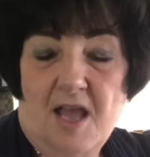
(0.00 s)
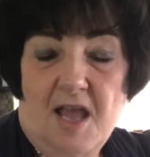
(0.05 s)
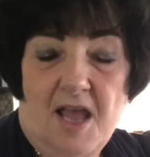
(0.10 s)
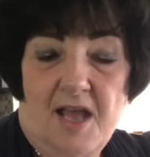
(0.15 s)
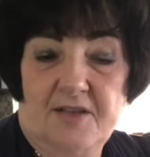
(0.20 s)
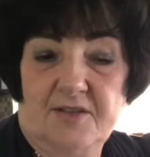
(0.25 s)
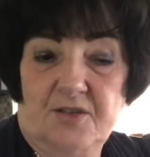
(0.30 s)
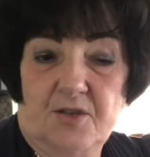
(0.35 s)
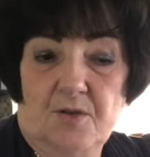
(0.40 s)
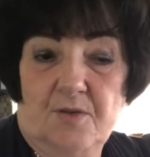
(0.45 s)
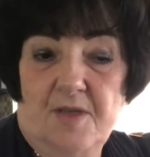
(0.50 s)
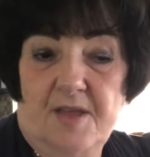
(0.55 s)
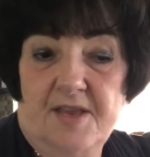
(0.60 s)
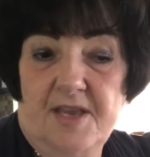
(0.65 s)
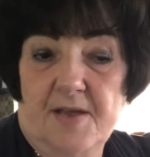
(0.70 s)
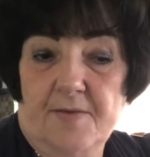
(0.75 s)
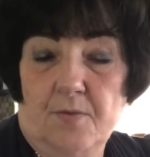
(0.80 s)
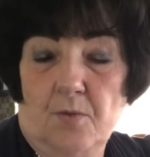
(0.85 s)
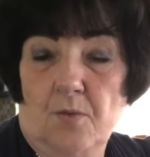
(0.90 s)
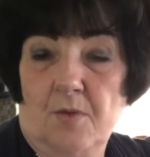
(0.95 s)
And so they
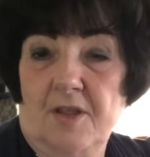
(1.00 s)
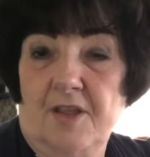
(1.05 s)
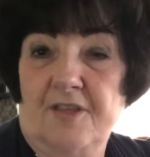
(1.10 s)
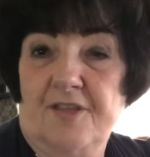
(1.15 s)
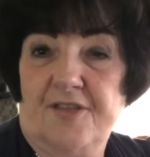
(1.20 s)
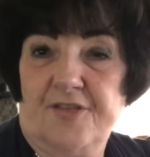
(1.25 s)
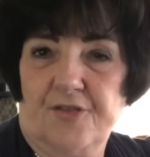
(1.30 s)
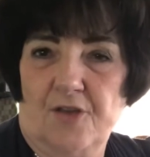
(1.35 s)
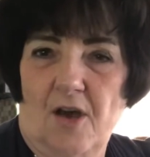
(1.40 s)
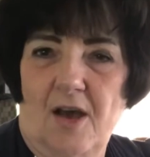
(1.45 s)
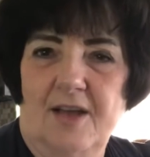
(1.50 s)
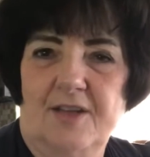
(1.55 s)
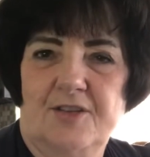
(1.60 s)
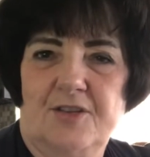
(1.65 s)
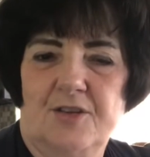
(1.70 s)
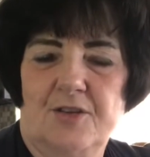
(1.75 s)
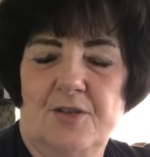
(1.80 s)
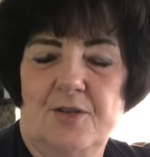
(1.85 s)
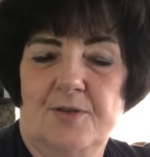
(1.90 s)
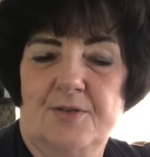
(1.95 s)
never really thought
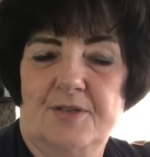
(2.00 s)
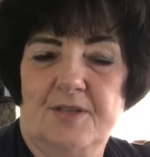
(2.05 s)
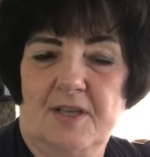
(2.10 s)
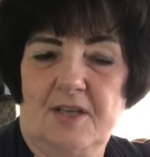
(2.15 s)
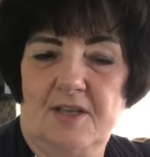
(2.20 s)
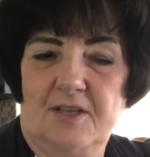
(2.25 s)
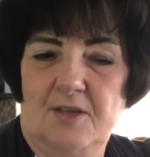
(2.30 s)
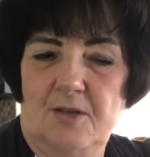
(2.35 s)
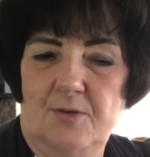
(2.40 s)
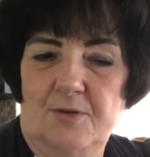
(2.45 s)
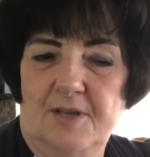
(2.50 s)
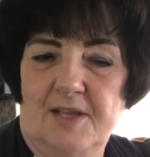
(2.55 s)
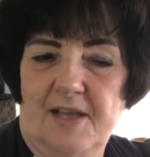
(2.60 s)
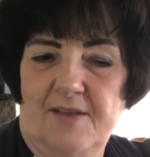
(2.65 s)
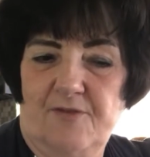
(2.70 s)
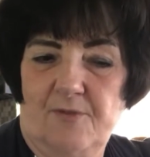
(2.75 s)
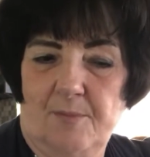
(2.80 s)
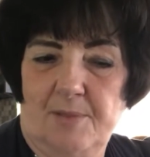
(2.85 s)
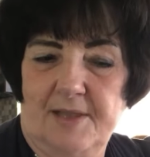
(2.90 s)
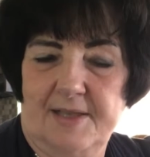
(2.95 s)
to use a canoe to get
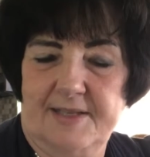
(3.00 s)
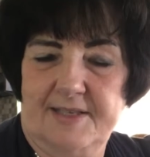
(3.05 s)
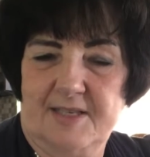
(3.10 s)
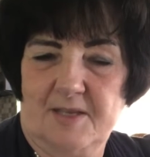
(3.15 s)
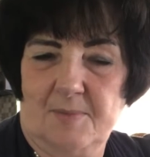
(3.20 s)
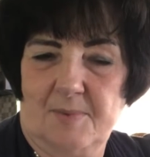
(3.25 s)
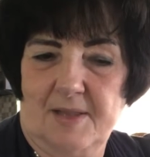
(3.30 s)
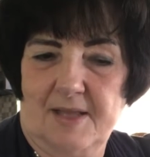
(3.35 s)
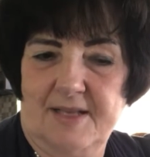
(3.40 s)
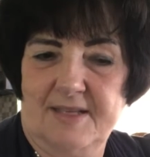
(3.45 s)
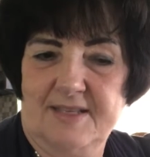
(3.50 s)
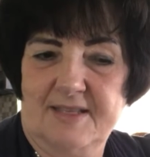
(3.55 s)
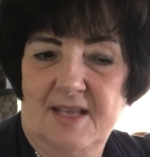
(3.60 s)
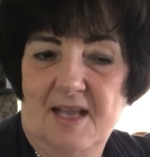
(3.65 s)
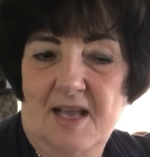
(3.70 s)
from place to place.